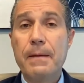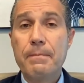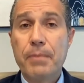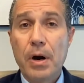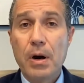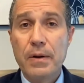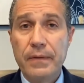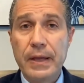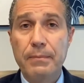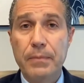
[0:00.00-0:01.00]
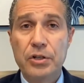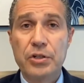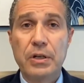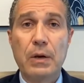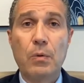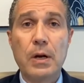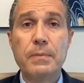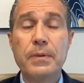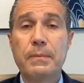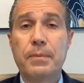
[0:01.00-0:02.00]
I'm part of that mission. I want
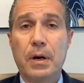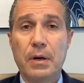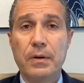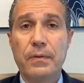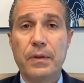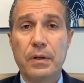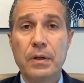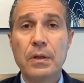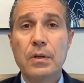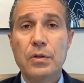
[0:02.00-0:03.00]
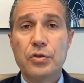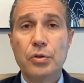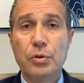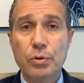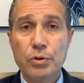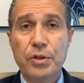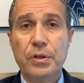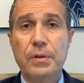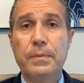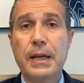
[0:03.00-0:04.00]
to be a part of the
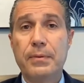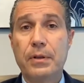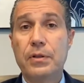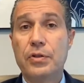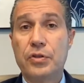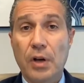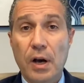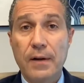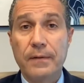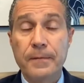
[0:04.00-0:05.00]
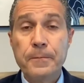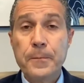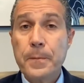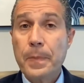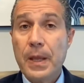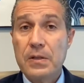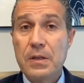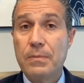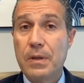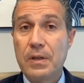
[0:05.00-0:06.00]
solution to be able to solve
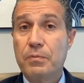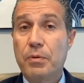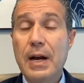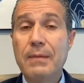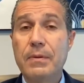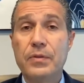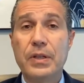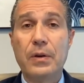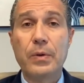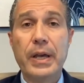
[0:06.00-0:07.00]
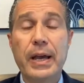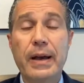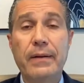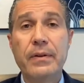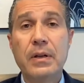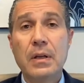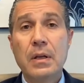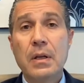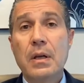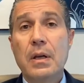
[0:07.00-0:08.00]
some of these problems that we have.
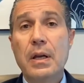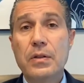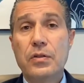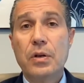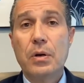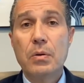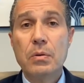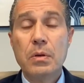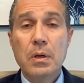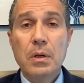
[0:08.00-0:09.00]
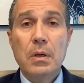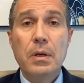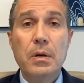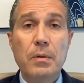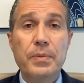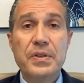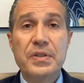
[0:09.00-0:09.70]
And so, you know,